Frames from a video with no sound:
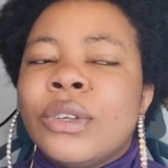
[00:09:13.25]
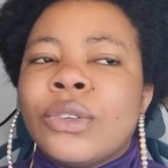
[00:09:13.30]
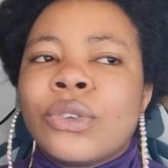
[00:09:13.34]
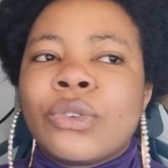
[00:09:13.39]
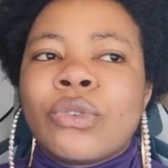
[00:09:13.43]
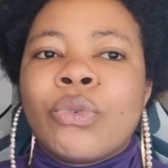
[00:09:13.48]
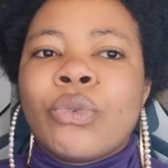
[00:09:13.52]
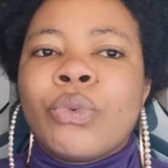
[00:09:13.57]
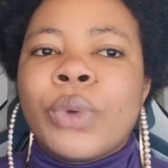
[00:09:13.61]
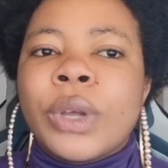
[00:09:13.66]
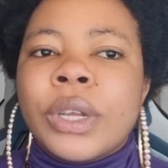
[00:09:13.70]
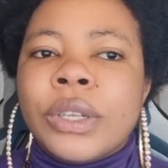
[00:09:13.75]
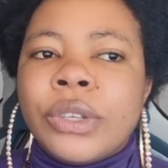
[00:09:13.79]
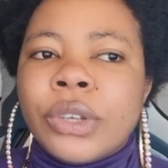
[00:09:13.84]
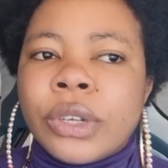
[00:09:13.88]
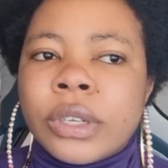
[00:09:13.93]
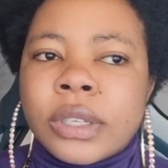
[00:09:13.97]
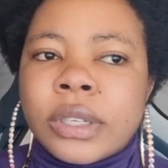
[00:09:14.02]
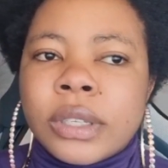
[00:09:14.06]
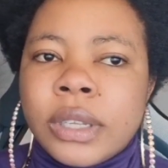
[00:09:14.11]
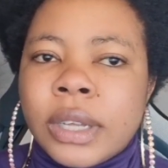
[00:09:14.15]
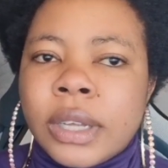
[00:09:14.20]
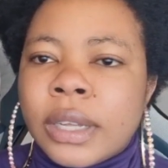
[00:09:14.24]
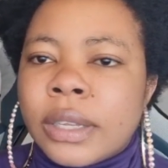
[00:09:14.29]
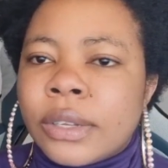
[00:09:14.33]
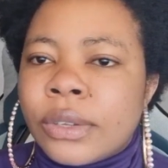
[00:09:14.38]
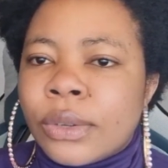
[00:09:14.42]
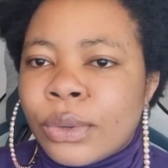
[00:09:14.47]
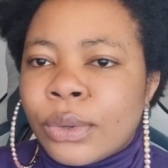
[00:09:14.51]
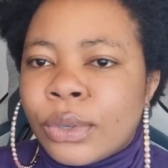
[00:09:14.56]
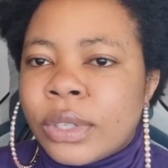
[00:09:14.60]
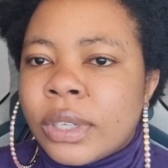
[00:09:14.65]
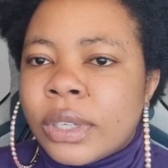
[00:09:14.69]
So we are just there.
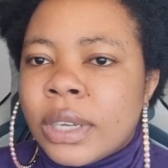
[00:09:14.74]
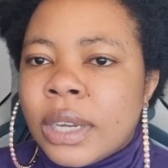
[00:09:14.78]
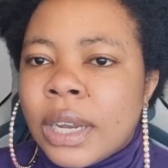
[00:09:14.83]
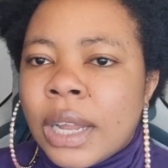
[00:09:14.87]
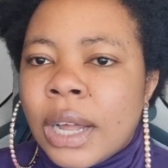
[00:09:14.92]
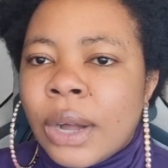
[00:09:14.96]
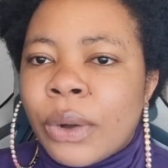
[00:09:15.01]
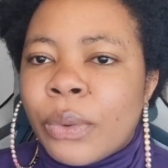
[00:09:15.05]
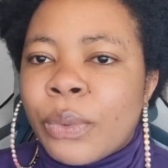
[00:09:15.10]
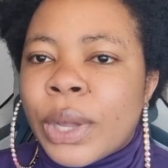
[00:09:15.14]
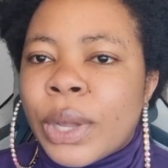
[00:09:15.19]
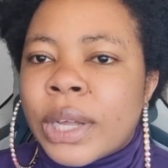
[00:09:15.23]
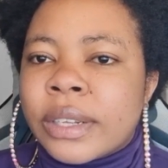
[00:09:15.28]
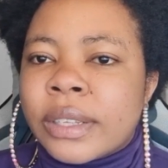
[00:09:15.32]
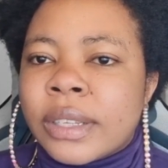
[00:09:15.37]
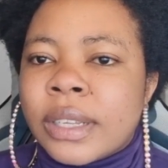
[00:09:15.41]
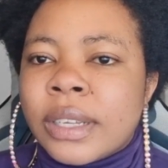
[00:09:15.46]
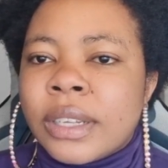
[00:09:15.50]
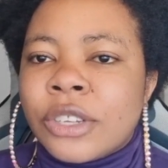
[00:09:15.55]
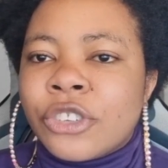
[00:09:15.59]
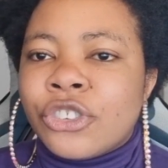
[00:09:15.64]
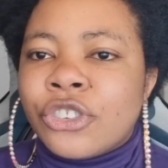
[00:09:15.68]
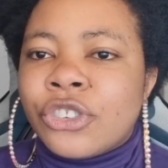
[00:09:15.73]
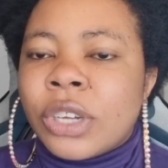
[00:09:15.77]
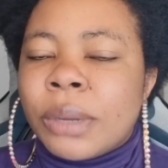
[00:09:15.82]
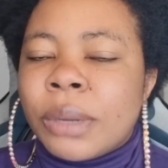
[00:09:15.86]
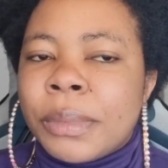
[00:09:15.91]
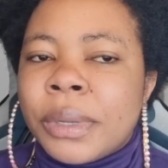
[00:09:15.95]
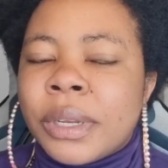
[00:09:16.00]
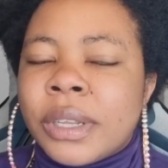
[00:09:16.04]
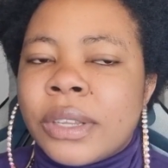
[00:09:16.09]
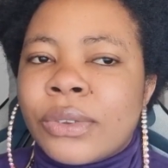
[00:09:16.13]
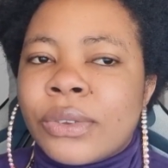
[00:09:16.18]
So till now, we are still in
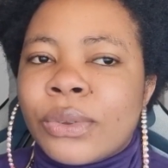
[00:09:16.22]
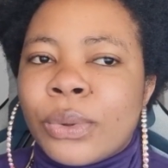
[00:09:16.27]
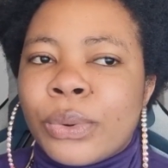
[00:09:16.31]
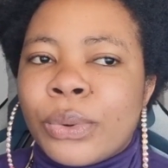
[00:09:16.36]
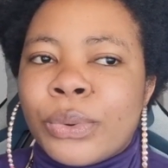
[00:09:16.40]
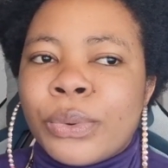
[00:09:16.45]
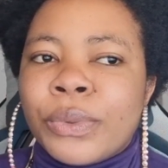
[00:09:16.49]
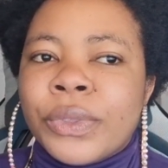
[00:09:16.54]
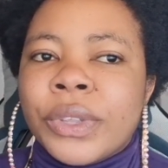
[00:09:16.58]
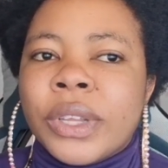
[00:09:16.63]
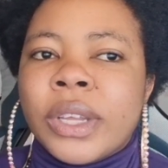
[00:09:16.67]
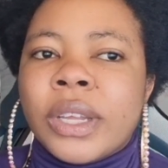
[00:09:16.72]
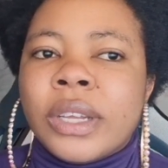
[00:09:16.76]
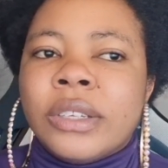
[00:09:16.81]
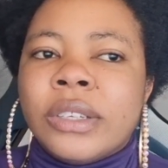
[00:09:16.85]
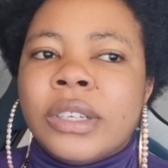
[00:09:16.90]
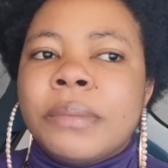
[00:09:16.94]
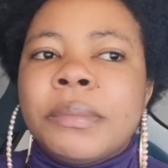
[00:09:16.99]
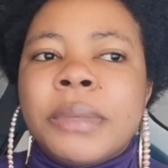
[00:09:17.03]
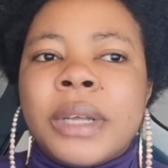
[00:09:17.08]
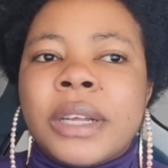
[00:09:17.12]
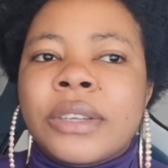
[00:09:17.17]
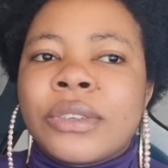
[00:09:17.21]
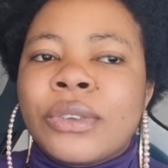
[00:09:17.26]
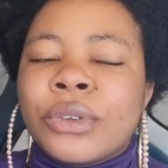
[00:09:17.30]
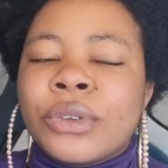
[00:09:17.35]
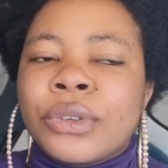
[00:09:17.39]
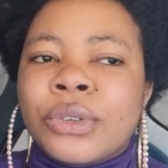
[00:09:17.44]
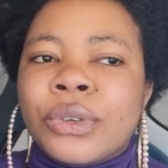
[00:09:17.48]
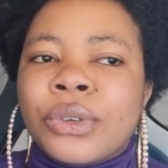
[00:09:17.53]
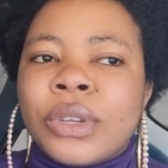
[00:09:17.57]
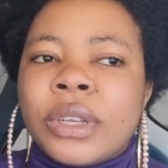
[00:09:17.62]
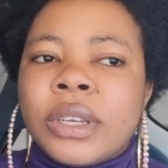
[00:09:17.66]
Germany. So Germany has
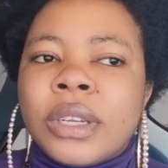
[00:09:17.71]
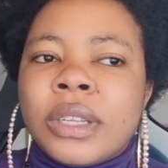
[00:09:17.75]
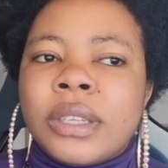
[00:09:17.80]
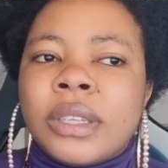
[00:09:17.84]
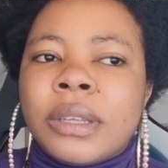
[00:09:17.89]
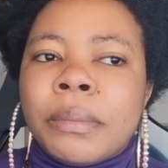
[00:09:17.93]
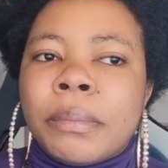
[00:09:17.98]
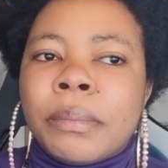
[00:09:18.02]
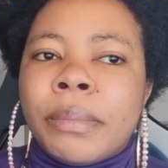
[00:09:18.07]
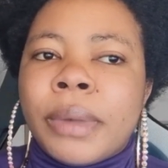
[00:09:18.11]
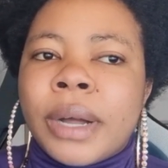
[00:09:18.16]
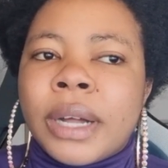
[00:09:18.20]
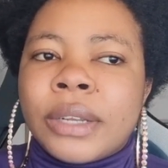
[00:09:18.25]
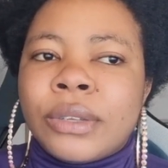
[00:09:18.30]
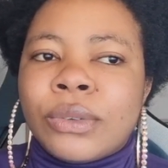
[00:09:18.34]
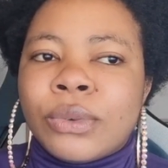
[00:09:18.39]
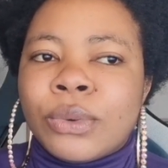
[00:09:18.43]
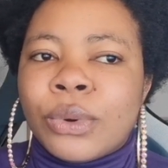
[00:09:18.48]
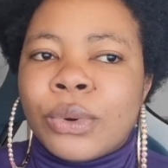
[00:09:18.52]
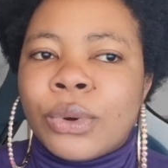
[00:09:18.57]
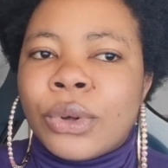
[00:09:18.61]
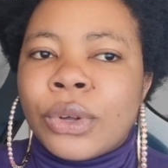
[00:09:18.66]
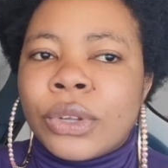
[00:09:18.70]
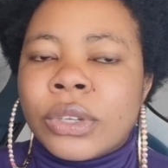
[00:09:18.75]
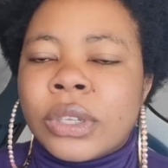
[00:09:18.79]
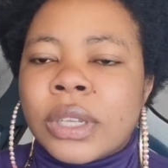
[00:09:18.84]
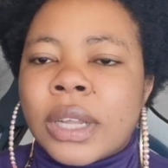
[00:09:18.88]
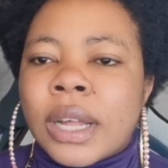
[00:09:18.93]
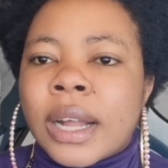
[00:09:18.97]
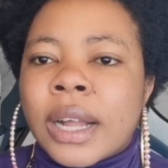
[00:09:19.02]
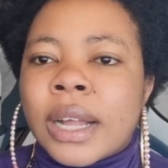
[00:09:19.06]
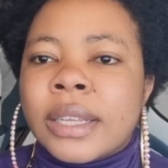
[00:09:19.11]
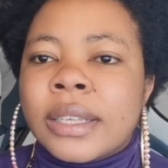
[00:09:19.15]
not done anything bad to
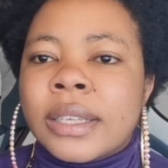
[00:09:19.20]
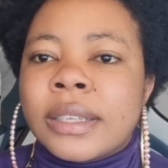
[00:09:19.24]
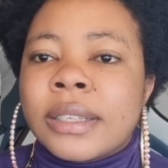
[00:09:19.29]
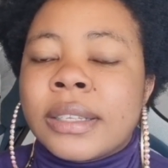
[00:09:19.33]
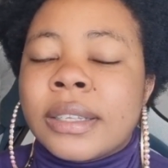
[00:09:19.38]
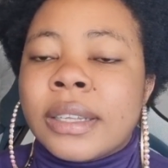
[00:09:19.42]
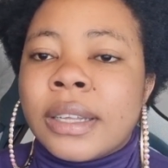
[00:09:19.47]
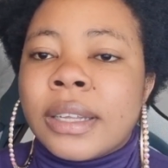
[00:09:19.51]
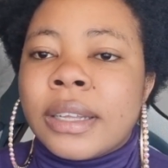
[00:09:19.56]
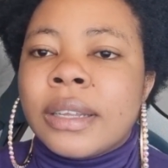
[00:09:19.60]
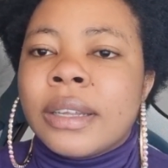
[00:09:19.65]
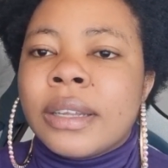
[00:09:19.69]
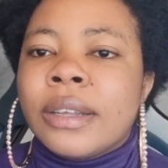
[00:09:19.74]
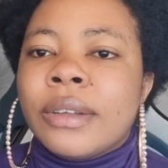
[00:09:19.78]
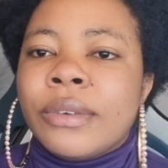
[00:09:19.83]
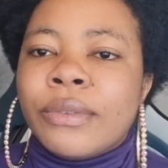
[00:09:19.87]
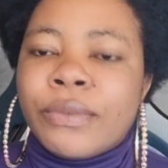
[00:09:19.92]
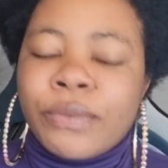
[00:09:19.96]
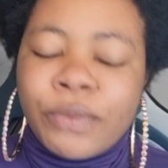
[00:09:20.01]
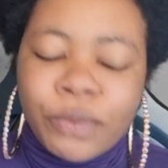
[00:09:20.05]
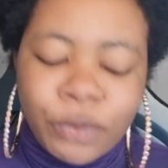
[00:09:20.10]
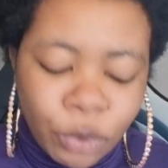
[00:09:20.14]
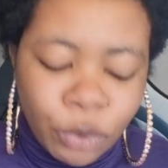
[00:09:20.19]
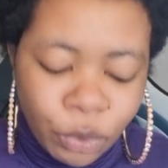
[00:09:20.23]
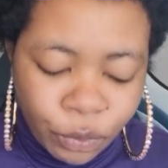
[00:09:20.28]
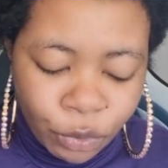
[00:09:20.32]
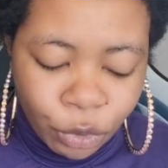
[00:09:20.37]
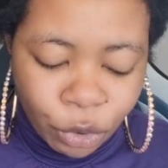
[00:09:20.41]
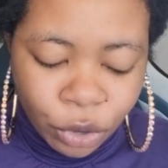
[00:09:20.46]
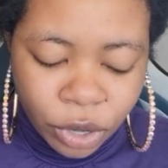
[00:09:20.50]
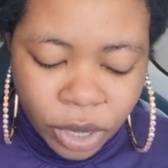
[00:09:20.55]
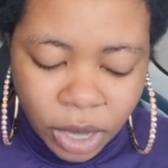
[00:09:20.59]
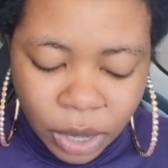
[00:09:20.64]
us, I can't say
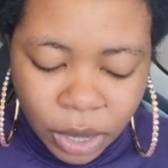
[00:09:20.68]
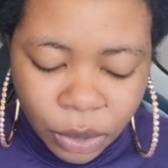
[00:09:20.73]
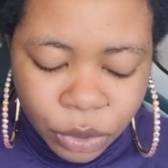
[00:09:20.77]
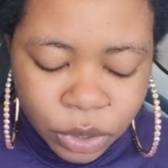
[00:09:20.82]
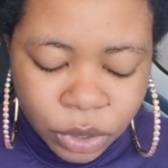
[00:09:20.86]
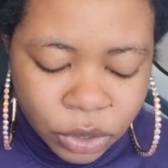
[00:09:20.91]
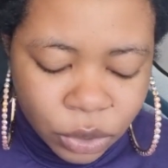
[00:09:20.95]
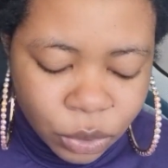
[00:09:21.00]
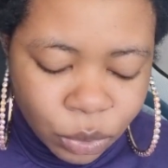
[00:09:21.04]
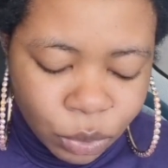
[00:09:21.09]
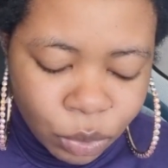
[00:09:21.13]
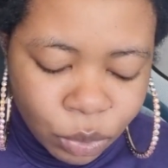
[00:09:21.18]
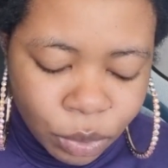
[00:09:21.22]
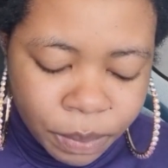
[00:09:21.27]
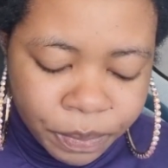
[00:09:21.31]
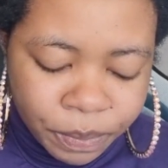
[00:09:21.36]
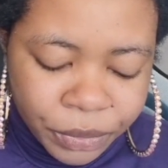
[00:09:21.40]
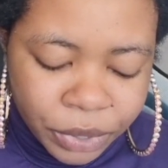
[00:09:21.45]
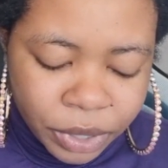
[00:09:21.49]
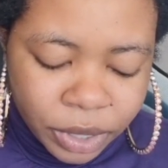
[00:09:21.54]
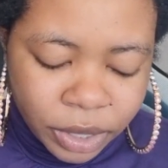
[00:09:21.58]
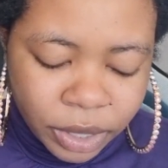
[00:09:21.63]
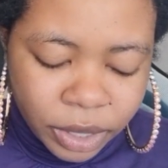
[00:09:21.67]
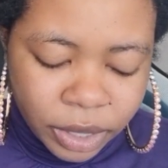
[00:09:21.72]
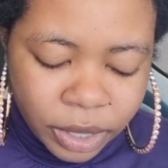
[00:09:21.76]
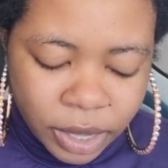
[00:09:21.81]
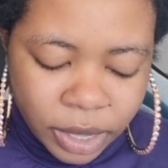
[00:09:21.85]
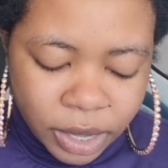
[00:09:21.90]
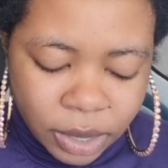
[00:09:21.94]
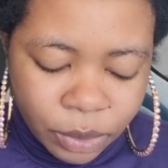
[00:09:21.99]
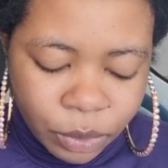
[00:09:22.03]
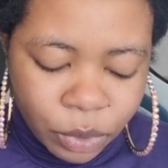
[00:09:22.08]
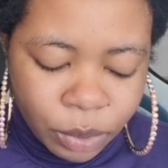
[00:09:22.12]
for now. So
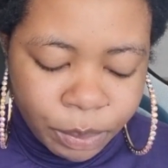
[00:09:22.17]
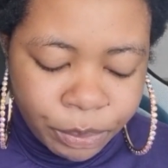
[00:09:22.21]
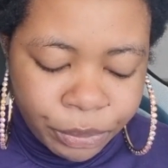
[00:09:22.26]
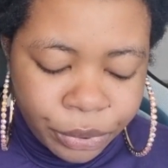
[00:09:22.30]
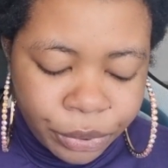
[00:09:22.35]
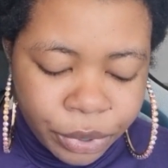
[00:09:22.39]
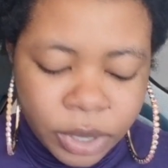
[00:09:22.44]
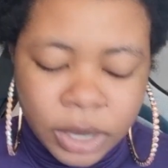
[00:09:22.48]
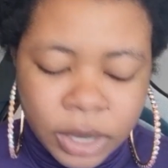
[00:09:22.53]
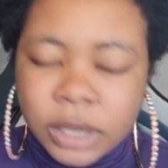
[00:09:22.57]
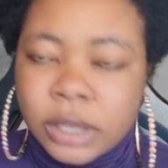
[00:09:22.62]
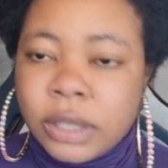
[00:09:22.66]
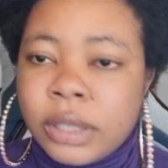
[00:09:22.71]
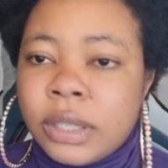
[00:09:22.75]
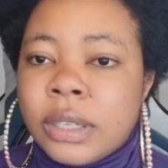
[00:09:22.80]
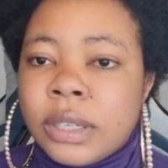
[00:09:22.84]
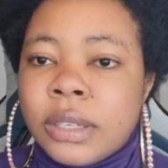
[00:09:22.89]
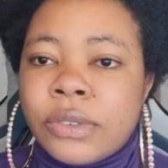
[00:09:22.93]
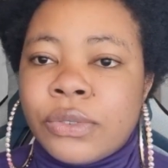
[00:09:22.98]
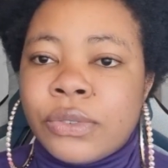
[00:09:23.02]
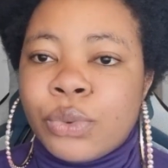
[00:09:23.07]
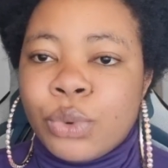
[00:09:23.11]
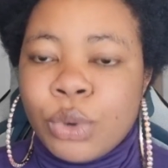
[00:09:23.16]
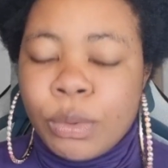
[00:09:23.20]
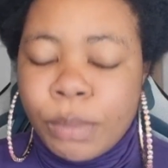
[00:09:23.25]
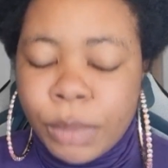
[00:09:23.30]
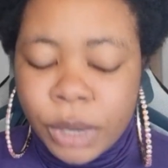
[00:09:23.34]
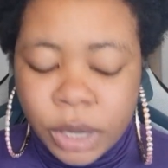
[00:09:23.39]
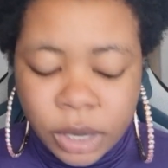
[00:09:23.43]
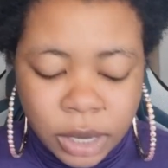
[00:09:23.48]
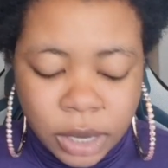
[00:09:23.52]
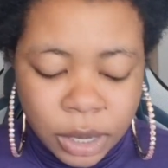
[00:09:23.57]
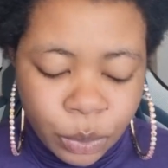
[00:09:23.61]
yeah, we pray that things
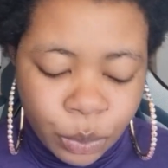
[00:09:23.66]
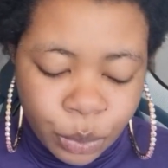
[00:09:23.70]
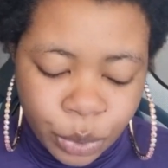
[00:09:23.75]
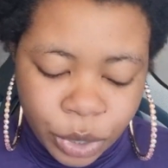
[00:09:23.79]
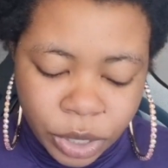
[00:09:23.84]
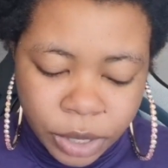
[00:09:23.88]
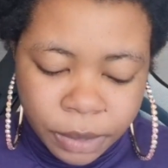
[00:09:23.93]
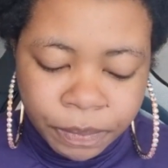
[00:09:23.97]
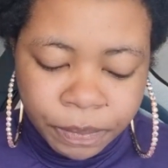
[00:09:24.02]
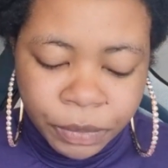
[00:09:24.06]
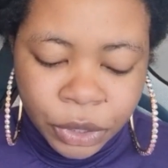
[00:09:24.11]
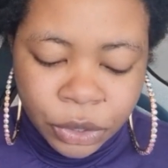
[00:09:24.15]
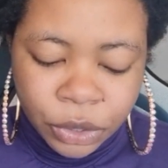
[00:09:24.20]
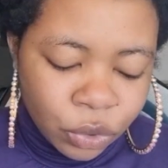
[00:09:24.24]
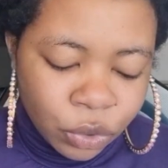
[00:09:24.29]
remain that way.